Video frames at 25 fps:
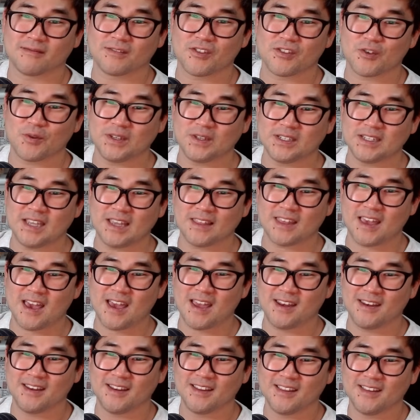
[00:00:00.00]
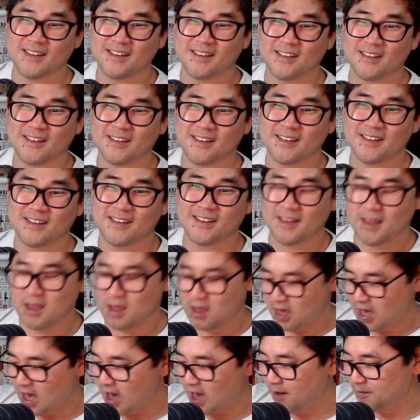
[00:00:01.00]
we take that?
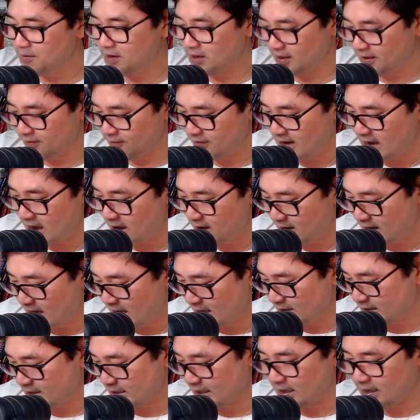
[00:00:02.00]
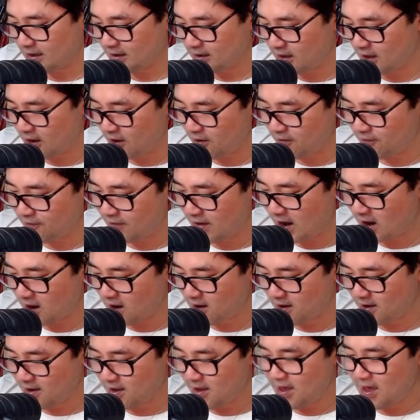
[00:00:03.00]
I'm going to leave it out as a
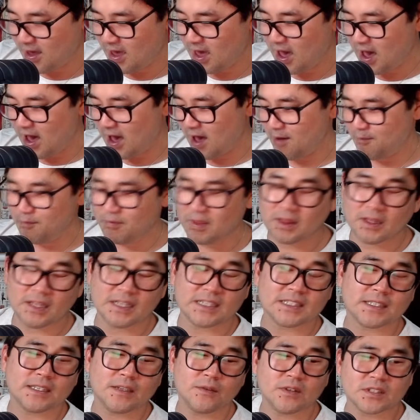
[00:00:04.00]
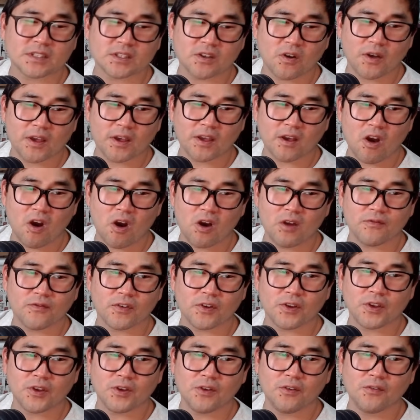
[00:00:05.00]
clarifier. Let's see what's going on
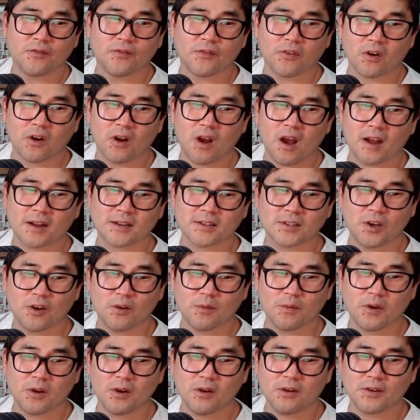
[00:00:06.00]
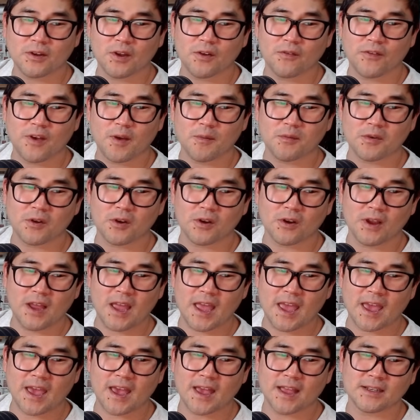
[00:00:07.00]
for you for October, November,
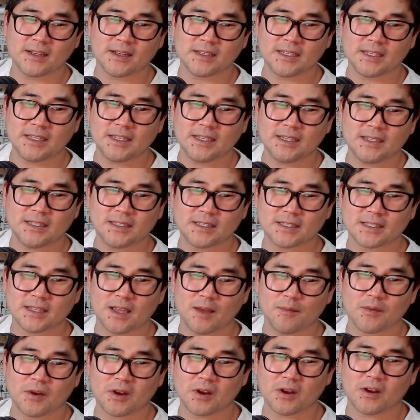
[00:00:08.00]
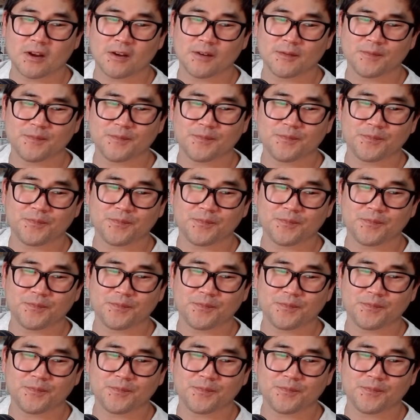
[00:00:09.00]
and December.